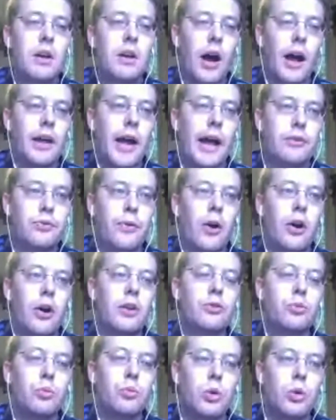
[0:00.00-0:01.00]
as
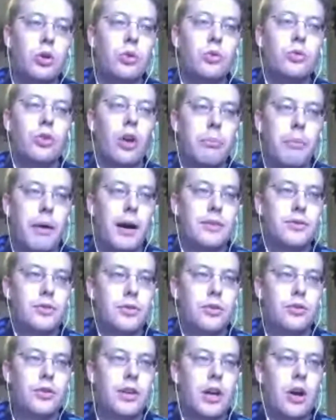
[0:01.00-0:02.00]
far as wounds on
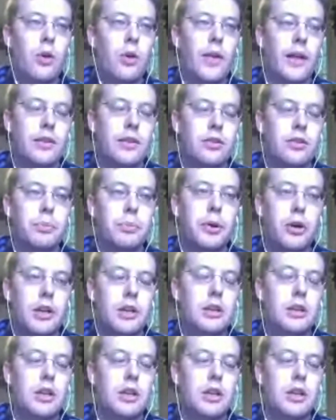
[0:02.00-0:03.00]
monsters go, that's a
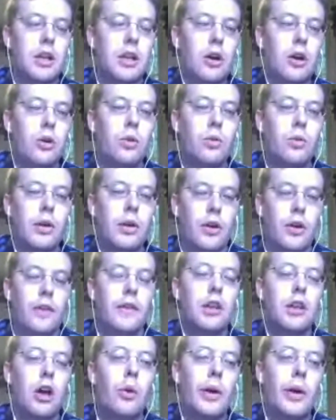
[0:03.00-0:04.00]
pretty low, it's
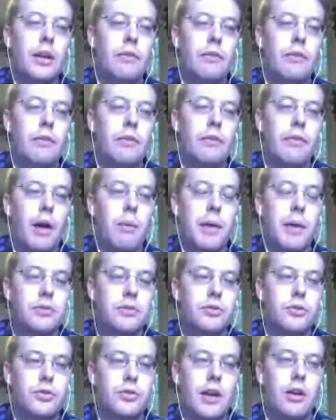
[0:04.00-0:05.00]
on the low end of that
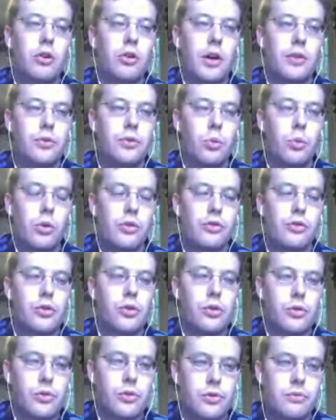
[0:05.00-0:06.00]
monster scale across the war
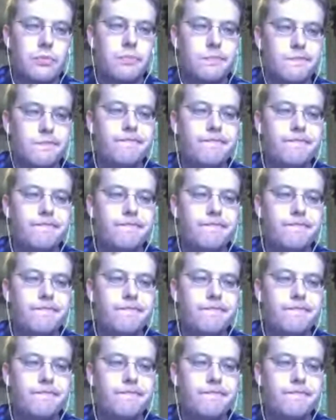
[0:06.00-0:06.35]
scrolls.